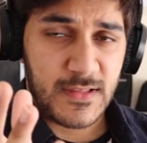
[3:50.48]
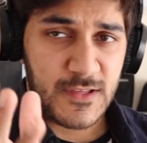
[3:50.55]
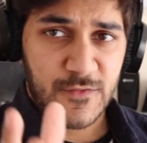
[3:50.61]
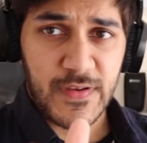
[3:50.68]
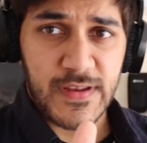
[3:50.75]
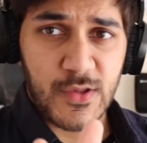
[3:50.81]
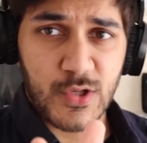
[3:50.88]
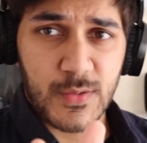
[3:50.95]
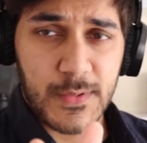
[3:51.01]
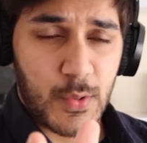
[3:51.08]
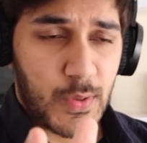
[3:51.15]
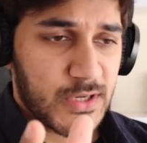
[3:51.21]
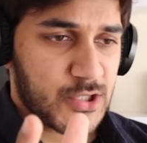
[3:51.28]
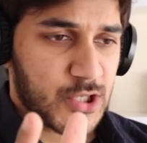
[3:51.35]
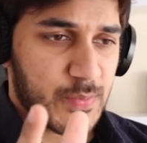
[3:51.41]
this video is going to be
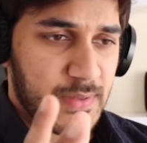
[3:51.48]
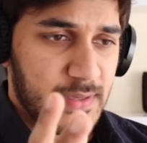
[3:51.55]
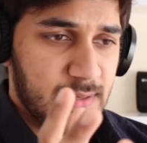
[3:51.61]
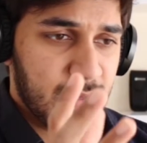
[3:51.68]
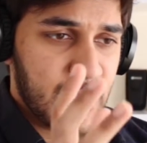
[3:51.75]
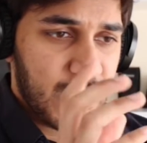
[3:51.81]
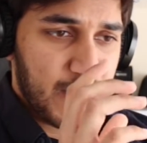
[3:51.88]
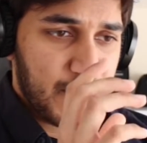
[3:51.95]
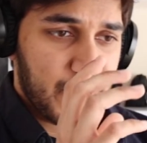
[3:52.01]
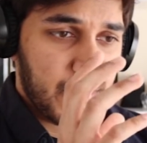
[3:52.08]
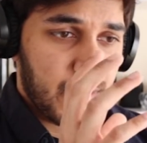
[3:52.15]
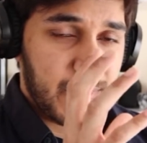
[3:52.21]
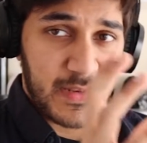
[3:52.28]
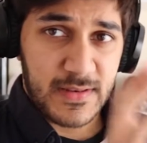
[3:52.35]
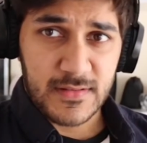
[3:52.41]
quite choppy, but
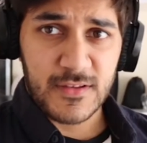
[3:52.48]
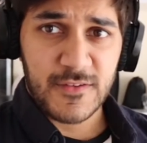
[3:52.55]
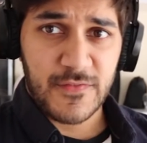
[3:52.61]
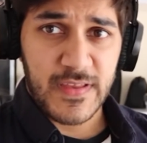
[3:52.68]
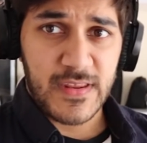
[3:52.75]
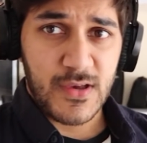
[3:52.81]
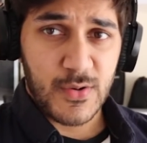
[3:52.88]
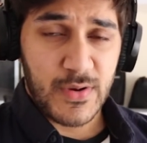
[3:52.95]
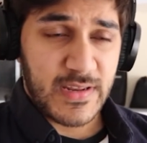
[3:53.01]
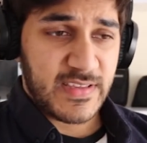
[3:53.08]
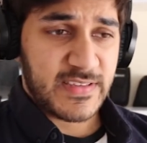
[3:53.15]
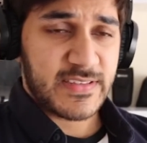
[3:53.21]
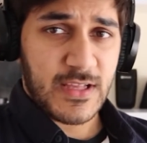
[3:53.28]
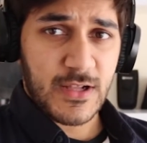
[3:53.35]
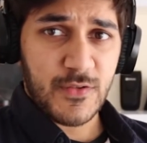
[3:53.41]
I mean, this video in
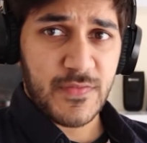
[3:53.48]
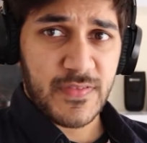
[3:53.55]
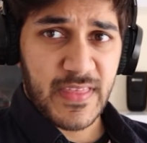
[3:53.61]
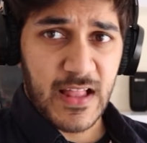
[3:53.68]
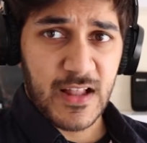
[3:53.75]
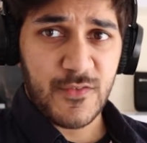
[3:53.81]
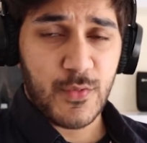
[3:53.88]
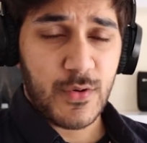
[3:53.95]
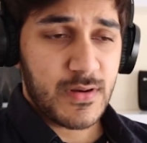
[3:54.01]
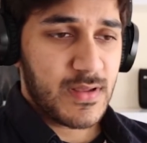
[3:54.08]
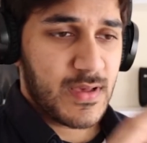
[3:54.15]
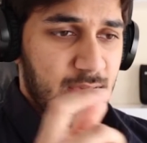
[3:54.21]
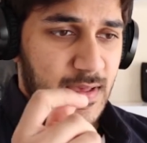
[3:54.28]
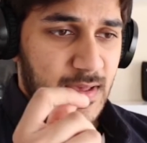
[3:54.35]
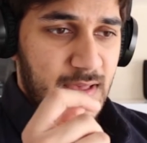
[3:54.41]
itself, the elf one,
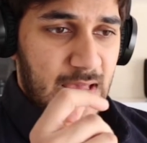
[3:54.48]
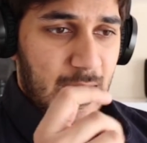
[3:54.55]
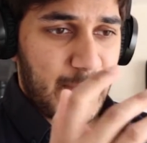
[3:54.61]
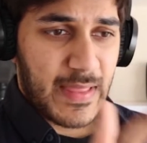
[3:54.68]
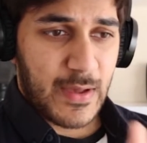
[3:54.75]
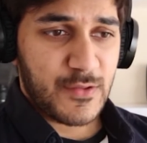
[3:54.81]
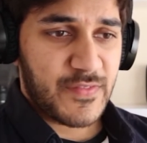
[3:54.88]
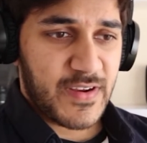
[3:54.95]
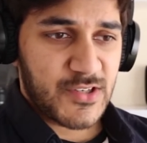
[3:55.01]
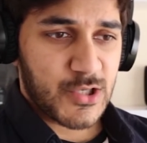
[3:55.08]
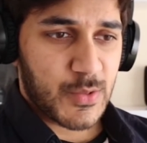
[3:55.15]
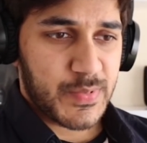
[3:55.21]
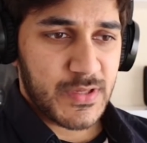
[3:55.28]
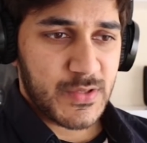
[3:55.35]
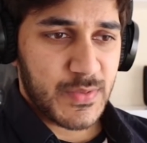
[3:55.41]
I mean, that was very
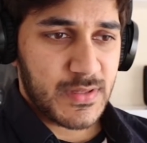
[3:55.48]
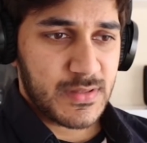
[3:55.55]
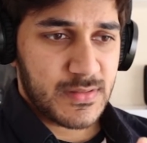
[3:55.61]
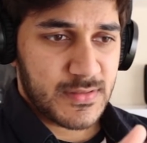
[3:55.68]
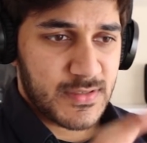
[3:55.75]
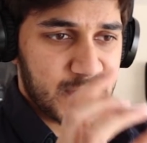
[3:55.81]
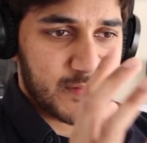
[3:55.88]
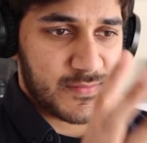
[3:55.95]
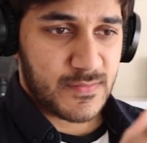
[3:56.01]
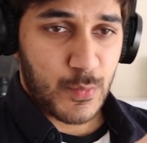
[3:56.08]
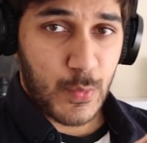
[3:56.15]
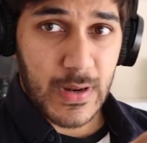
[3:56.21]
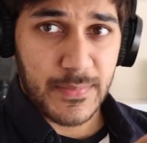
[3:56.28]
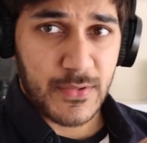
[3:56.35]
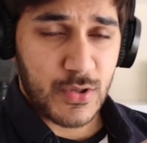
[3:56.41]
choppy as well, just
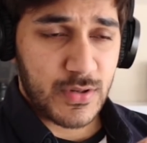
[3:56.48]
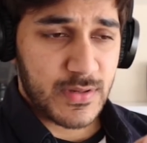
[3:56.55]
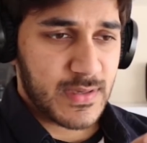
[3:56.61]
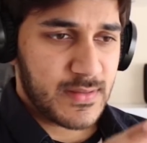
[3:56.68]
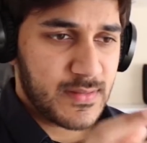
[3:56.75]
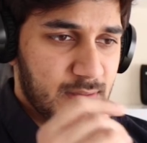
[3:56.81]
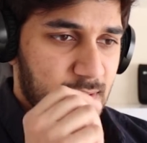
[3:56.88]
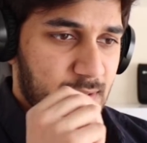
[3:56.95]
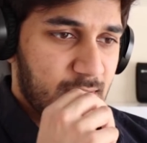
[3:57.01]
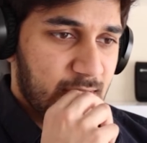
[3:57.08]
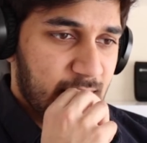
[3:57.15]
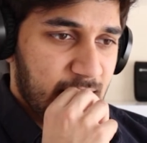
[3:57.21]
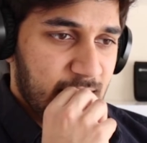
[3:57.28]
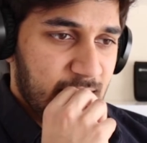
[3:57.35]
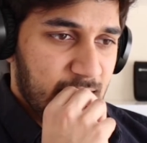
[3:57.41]
when I'm talking.
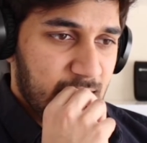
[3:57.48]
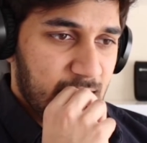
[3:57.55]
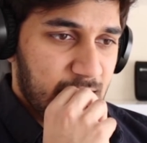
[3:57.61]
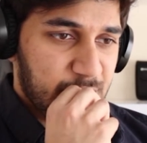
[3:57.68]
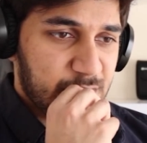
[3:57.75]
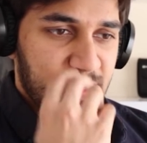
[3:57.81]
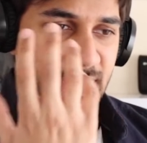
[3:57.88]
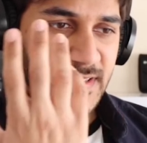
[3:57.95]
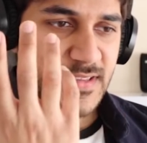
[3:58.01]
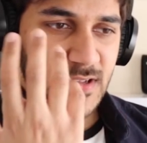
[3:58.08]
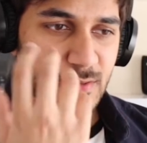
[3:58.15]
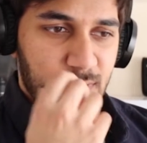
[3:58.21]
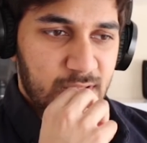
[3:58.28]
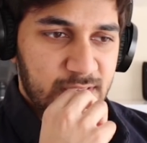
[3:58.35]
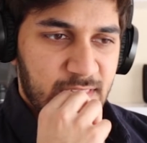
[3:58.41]
Which I guess, you
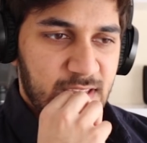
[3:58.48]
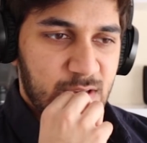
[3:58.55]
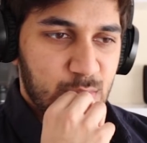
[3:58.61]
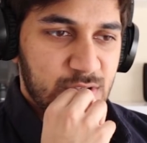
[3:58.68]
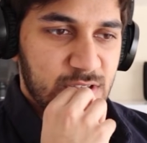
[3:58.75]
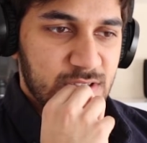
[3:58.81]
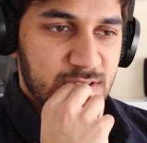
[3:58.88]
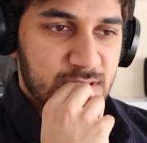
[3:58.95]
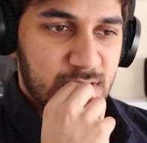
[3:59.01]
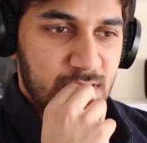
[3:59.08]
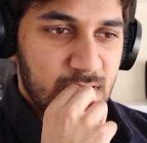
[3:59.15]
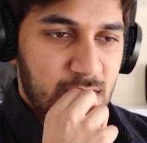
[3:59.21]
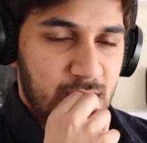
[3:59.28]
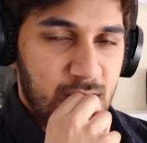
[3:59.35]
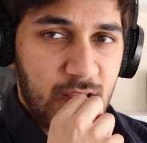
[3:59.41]
know what, I think it was just
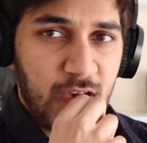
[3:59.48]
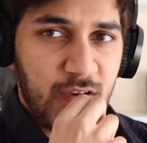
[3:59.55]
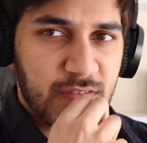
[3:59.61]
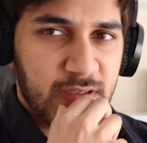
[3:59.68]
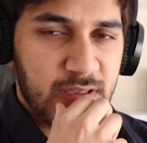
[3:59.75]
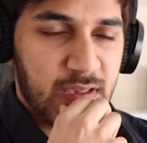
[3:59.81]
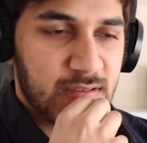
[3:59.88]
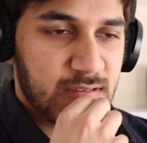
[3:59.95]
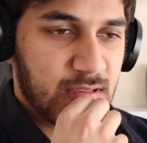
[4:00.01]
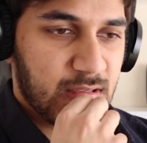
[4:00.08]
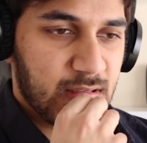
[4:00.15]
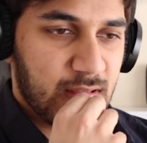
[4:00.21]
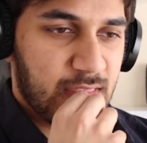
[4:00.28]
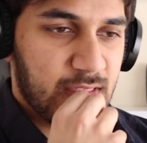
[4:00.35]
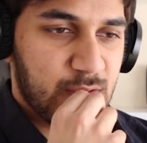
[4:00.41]
nerves, I guess.
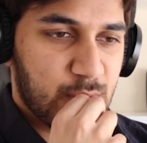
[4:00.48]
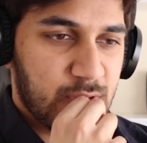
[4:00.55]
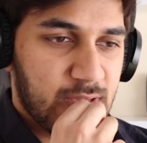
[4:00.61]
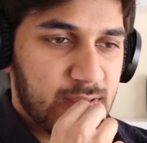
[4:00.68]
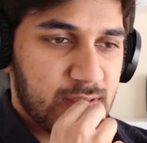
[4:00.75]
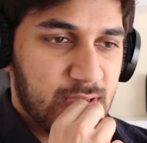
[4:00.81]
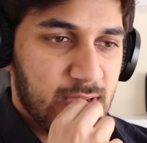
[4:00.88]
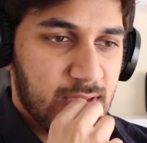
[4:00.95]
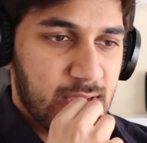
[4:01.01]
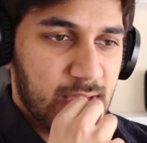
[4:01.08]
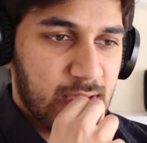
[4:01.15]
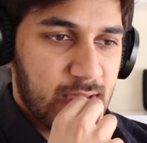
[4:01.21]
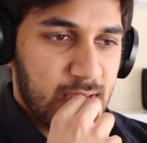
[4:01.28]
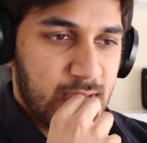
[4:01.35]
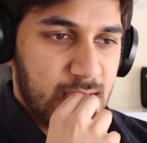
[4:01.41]
I think it's what it is.
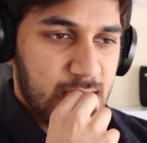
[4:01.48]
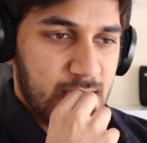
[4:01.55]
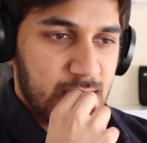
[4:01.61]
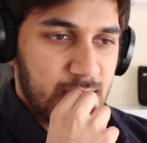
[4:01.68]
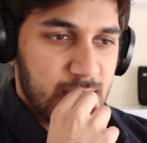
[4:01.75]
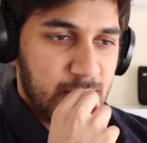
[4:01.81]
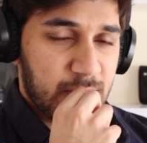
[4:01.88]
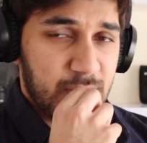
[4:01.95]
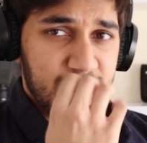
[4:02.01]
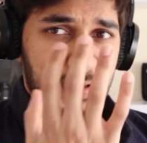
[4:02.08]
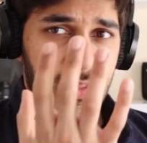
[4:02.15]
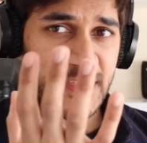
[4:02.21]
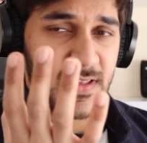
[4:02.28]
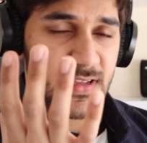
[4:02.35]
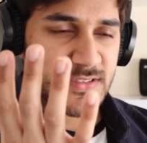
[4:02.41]
Plus,
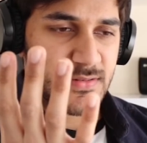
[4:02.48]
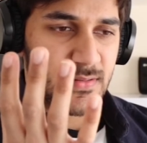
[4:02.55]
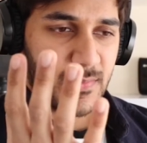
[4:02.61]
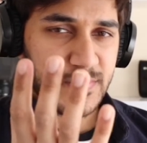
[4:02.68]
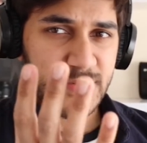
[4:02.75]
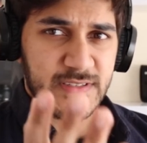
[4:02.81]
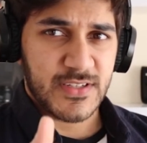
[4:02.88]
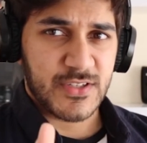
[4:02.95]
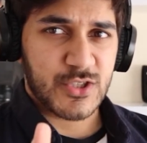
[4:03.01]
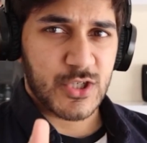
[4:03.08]
I think I'm still